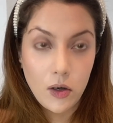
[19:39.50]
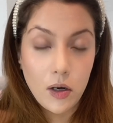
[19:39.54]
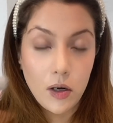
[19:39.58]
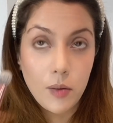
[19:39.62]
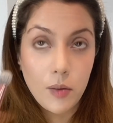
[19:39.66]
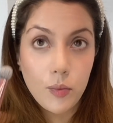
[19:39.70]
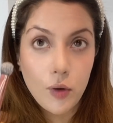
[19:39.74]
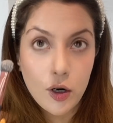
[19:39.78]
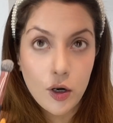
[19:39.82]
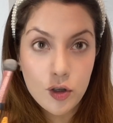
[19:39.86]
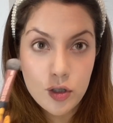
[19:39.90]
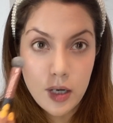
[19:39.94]

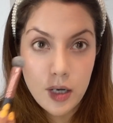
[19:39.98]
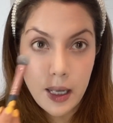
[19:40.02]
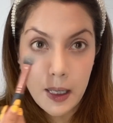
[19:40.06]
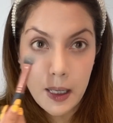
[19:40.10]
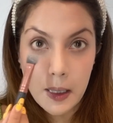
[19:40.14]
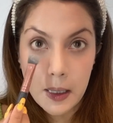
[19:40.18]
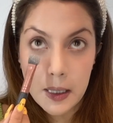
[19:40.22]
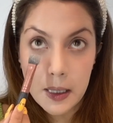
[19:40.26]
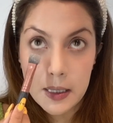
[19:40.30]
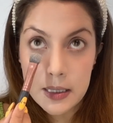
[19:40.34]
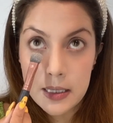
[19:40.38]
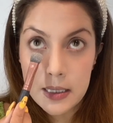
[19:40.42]
brush like
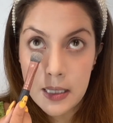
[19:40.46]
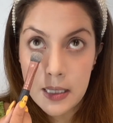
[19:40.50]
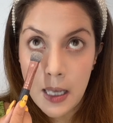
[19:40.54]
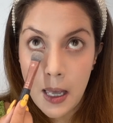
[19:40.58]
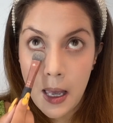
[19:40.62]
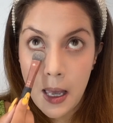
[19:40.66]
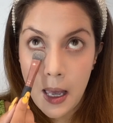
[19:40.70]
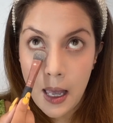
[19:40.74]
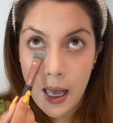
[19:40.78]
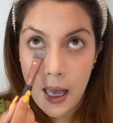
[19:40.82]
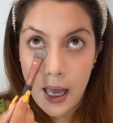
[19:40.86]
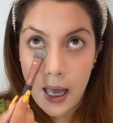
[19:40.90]
this,
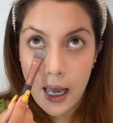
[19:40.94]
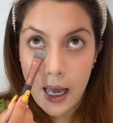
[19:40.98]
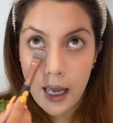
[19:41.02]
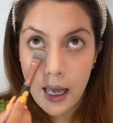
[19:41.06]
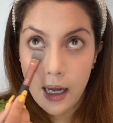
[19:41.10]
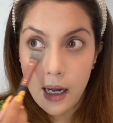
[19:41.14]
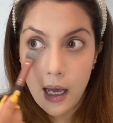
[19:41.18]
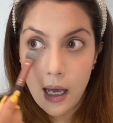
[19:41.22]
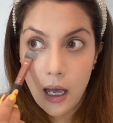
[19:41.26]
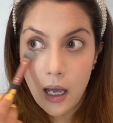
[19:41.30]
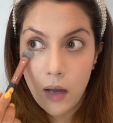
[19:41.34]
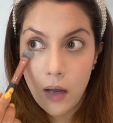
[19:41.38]
and
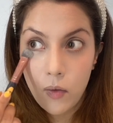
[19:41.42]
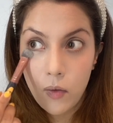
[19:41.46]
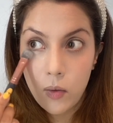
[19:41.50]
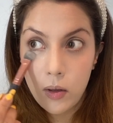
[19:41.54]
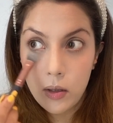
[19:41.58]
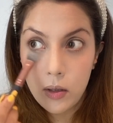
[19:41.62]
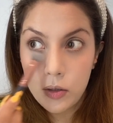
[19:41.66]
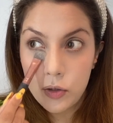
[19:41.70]
I will